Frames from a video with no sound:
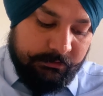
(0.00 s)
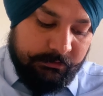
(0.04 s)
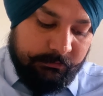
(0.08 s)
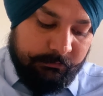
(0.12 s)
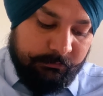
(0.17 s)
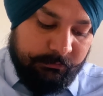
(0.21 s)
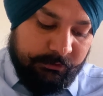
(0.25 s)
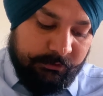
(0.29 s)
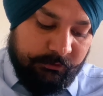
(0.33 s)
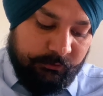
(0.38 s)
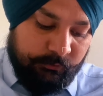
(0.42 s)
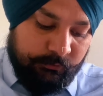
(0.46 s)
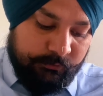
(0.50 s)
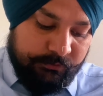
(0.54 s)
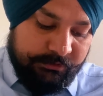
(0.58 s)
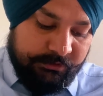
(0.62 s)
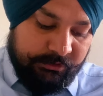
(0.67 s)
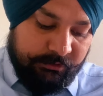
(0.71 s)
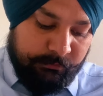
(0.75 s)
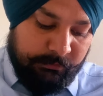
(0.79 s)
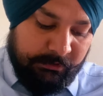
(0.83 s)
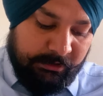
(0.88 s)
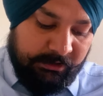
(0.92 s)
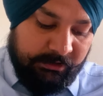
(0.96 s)

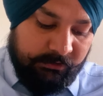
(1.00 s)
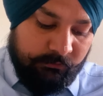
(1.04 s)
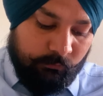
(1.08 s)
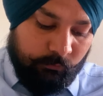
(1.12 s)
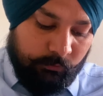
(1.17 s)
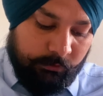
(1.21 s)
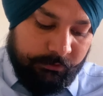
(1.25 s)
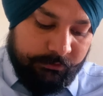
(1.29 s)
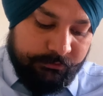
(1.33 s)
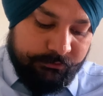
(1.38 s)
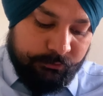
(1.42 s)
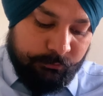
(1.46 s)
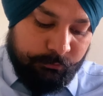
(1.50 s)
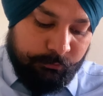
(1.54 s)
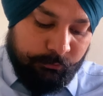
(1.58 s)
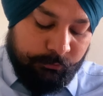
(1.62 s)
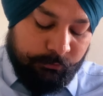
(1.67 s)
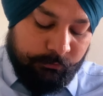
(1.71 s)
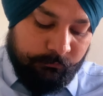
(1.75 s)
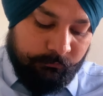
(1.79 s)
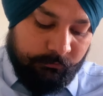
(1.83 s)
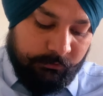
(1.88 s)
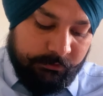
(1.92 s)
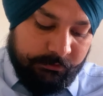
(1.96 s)
producing many watts
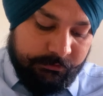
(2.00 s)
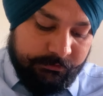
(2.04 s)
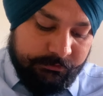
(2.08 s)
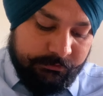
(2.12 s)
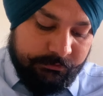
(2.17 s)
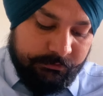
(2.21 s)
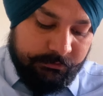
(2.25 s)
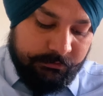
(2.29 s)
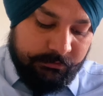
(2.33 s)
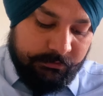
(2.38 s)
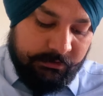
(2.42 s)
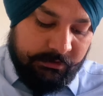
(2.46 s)
upon watts.